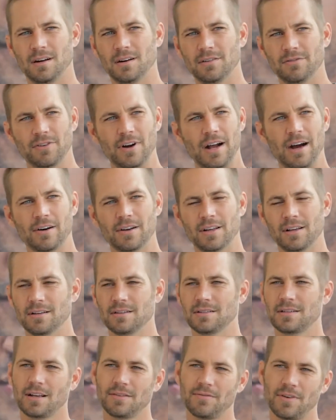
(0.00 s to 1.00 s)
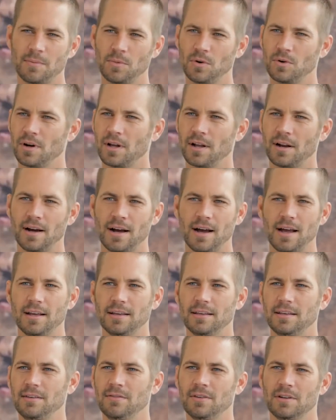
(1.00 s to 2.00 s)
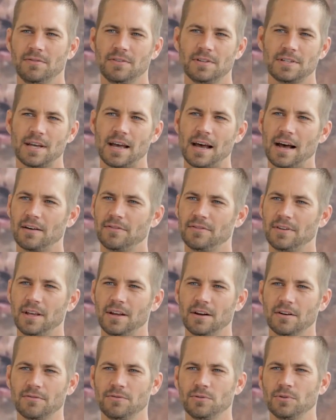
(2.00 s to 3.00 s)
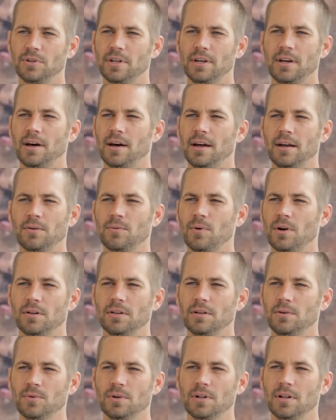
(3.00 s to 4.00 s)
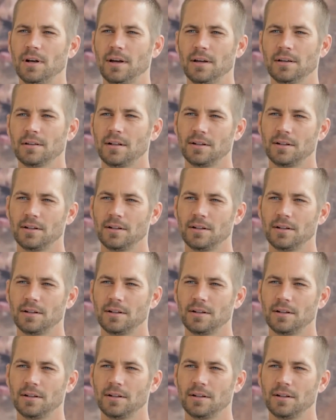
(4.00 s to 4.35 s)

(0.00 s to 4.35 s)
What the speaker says: for outings, like if I'm going on a hike, even if it's a half day or full day hike, rarely will I.